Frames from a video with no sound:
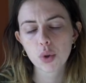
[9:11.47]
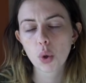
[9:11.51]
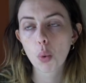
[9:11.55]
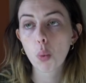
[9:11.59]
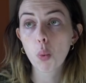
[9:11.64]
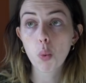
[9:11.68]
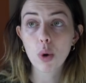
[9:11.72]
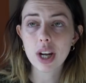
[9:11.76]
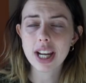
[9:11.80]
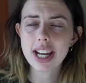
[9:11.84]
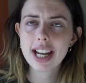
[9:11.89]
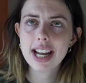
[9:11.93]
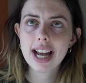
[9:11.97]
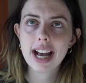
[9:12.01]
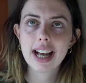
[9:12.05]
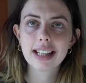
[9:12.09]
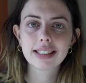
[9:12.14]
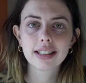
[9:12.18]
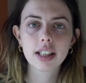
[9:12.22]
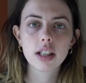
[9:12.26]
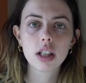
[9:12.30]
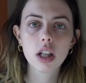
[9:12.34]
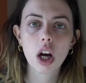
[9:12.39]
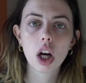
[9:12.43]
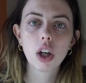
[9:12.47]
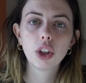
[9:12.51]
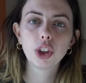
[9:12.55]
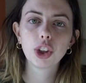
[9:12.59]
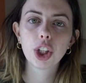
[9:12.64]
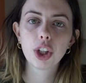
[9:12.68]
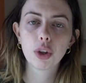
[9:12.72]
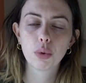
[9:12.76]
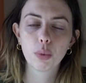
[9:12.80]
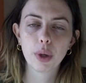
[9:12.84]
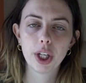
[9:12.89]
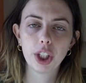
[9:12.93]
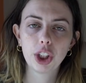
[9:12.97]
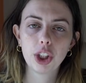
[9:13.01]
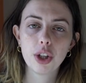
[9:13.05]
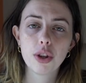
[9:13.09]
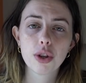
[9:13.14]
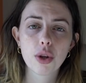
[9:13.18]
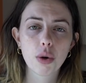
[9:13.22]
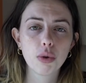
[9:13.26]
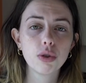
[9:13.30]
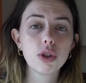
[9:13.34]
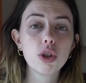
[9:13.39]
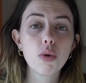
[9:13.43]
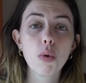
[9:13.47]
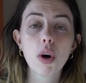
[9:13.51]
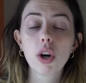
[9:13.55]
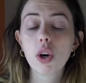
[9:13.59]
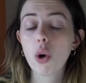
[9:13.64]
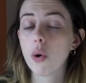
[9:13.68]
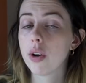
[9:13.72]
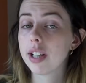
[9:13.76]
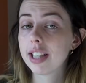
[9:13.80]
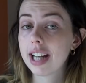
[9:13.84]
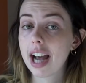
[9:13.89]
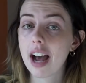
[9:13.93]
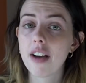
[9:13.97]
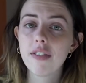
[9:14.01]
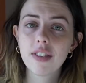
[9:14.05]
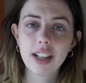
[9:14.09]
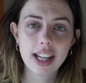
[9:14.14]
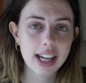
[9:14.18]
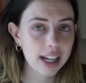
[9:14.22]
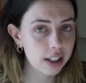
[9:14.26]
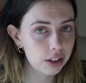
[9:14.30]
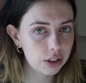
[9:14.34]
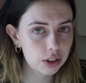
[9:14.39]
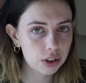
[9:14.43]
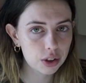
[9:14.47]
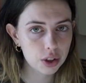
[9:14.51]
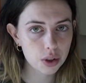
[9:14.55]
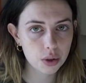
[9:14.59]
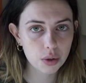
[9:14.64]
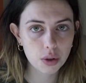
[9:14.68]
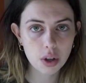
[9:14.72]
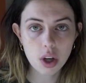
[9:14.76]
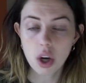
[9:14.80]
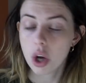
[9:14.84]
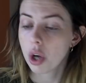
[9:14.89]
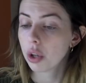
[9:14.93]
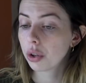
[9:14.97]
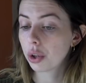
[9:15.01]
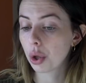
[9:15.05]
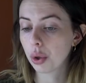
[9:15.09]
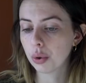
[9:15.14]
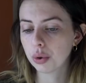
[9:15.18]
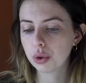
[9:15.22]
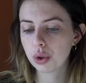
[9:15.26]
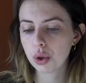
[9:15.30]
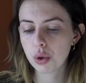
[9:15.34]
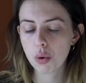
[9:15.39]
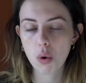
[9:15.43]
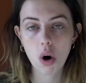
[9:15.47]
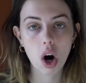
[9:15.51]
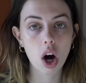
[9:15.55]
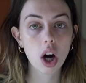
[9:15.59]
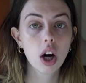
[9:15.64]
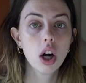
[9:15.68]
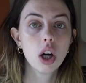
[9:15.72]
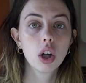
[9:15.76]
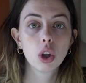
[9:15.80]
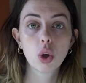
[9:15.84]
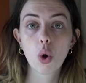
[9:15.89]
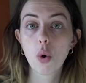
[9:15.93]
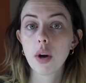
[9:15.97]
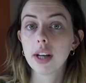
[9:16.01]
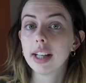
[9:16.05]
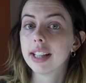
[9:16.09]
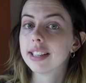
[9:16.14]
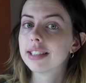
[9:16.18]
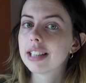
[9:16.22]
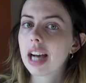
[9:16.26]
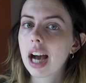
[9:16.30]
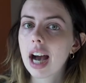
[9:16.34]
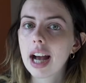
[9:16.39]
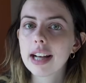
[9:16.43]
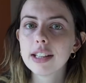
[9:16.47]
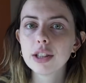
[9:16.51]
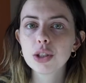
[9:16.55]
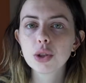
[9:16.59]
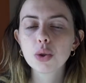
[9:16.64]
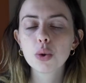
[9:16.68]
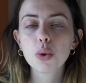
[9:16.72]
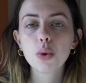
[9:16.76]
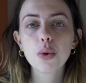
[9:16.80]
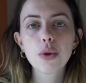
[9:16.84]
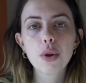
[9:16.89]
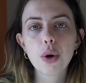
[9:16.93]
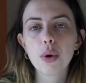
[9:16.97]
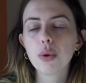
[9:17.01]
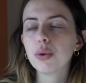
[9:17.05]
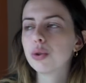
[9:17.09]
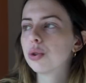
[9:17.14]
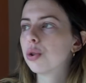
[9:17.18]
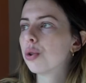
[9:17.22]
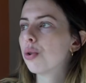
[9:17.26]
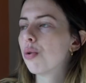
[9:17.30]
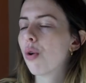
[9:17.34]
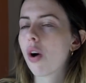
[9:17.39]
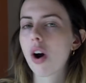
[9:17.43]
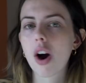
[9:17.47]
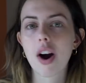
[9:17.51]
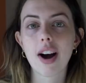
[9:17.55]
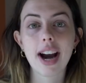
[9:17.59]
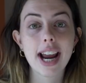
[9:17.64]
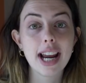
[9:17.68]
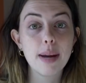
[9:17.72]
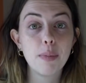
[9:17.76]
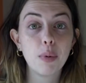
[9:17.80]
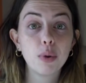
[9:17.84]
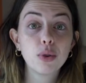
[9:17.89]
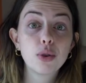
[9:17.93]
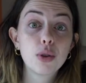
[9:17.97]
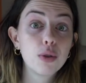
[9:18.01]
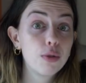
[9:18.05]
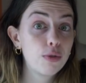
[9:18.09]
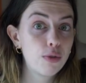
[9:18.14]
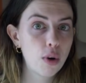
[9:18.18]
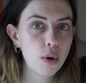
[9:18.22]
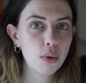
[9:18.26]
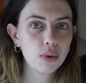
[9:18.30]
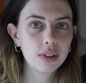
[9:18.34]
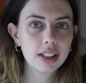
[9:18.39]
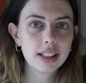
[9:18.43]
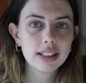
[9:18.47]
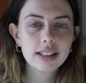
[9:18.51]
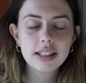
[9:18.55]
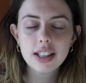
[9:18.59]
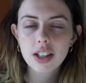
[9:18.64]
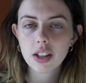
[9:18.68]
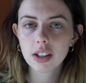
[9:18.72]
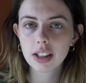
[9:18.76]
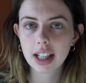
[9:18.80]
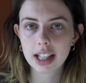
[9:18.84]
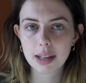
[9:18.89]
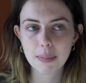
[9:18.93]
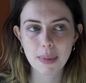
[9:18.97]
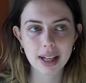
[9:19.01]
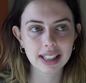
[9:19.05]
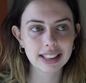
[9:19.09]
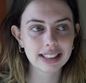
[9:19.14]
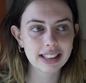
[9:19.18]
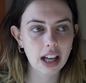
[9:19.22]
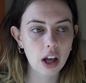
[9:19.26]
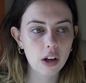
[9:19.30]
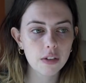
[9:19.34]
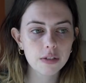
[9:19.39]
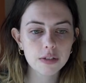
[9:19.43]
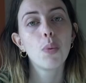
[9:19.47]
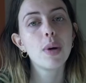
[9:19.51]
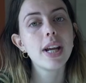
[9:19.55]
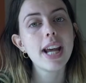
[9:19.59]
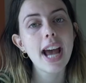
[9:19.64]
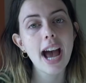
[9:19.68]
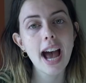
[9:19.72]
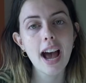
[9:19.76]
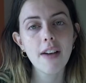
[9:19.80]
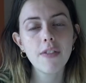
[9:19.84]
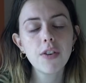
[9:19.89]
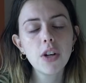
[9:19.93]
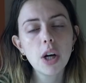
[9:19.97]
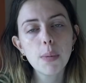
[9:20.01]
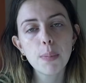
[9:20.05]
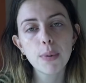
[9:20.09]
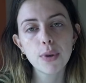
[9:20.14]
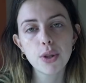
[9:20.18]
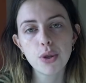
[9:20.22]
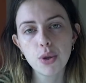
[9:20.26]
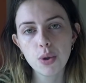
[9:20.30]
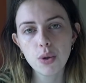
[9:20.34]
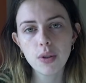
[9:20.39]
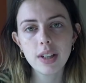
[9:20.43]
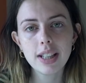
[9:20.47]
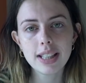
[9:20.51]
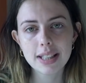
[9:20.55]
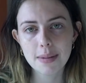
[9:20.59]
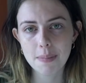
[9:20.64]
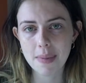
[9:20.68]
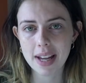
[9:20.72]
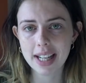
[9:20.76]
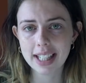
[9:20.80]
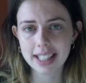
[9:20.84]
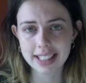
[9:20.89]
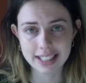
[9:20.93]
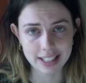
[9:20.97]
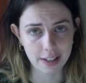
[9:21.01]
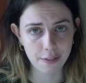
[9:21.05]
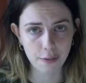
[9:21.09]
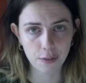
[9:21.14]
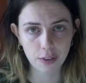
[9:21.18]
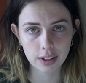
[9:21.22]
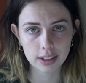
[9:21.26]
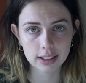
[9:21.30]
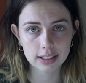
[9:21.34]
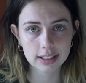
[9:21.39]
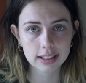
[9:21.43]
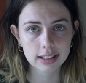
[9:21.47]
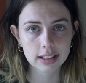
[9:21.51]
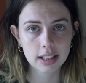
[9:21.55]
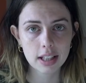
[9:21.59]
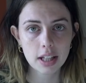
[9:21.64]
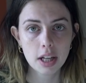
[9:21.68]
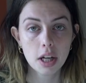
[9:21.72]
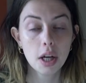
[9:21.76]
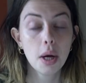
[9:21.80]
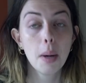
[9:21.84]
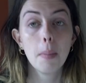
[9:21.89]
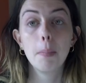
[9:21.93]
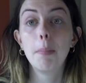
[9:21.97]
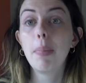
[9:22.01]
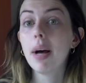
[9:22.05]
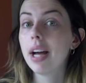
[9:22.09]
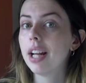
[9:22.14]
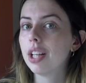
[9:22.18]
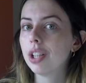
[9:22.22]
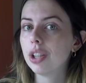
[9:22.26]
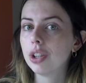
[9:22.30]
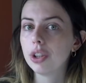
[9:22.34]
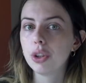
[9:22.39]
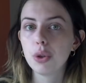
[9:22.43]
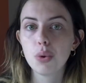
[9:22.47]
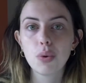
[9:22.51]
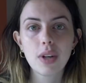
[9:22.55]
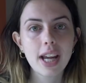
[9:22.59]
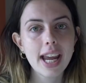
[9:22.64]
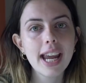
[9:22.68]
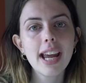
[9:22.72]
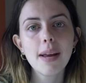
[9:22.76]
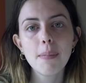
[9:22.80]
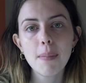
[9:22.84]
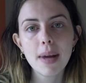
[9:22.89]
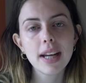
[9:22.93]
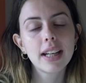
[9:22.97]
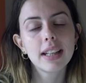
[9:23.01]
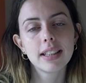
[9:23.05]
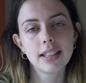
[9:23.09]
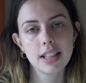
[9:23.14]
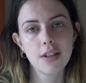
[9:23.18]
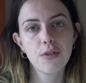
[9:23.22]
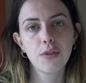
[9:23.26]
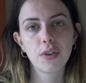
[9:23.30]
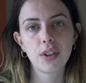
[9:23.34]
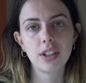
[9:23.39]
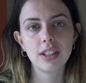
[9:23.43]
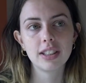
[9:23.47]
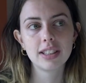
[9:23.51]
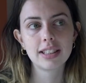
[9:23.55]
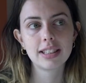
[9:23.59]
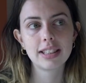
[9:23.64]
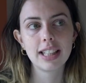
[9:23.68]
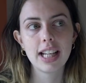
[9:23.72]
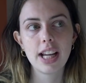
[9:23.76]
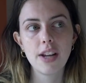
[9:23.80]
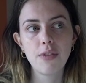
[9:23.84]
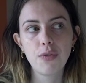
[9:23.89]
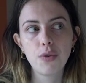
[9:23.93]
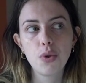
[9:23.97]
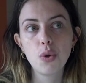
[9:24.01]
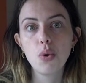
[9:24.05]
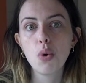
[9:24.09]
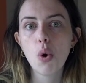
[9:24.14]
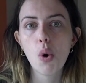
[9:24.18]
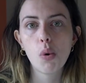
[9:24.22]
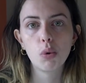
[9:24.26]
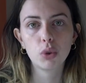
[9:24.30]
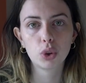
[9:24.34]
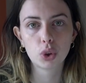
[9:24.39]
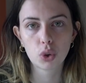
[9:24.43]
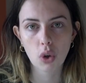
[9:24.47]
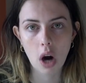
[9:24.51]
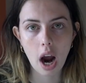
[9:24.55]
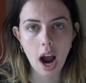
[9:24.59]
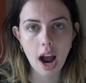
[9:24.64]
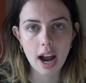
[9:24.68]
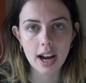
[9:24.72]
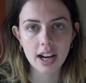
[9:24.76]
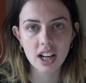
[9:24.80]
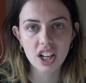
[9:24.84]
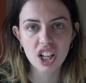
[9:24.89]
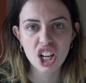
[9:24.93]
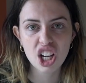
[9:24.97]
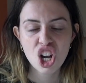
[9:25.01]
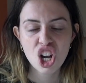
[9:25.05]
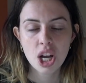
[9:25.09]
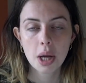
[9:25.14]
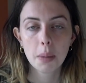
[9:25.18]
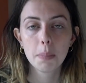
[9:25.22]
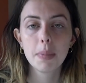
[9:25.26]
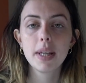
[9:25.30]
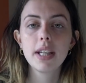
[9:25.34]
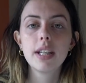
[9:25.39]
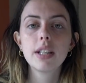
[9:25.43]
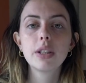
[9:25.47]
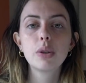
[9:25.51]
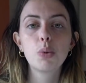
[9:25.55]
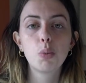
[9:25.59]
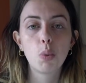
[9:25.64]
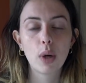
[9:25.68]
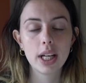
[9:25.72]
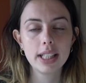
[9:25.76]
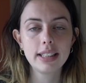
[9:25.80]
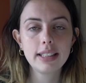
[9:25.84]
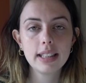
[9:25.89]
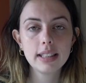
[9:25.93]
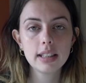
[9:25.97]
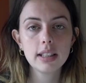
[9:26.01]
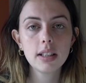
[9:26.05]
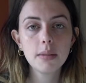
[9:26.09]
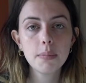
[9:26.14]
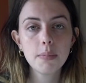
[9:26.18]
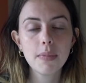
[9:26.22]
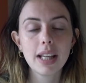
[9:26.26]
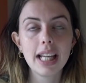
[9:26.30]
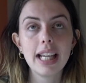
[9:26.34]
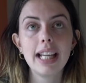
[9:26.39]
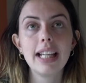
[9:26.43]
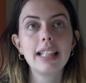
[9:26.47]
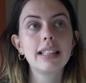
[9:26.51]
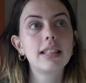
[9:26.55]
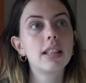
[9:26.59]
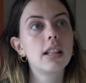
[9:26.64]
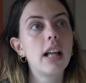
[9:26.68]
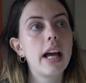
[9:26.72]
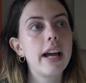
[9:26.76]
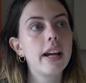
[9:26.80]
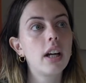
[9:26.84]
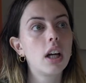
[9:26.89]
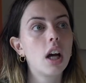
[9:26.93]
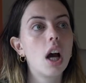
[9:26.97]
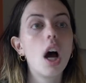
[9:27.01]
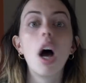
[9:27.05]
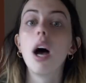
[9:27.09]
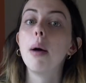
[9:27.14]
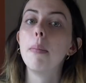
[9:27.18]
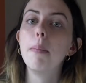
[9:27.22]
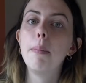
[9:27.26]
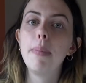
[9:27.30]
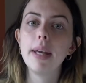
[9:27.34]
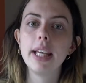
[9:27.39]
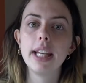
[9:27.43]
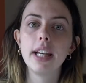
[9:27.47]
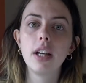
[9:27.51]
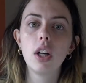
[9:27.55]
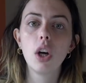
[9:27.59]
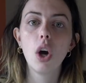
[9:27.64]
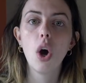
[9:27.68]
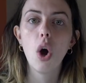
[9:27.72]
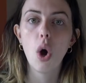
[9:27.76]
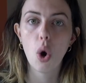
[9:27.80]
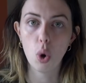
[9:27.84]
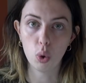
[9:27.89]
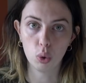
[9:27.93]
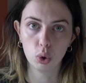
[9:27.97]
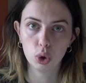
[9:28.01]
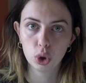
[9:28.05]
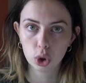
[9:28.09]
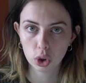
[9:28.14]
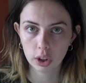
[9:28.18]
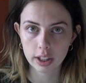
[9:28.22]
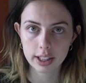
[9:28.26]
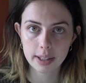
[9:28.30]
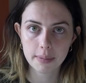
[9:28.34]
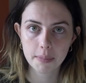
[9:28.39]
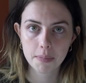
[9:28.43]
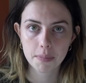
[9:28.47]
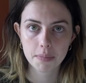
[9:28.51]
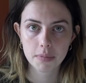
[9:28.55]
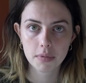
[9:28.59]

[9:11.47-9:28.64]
We as a young generation, those who are going to have kids soon, those who are going into high school, those who are able to vote this year like myself, we have an opportunity to make a difference. But you can't make a difference if you don't try, because racism is like a big oak tree.